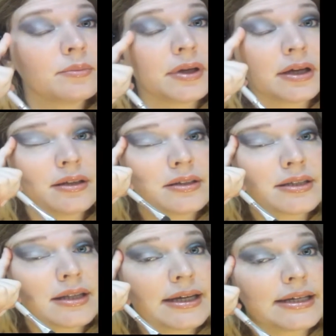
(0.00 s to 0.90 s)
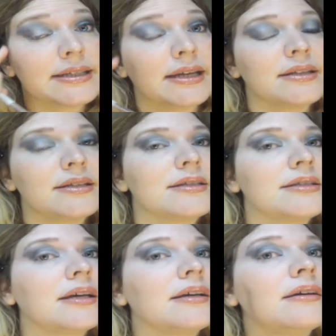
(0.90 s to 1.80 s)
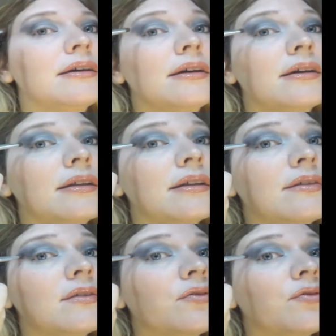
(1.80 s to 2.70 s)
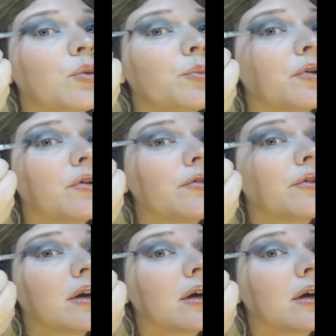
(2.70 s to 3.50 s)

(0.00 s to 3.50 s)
because like I said, this is foolproof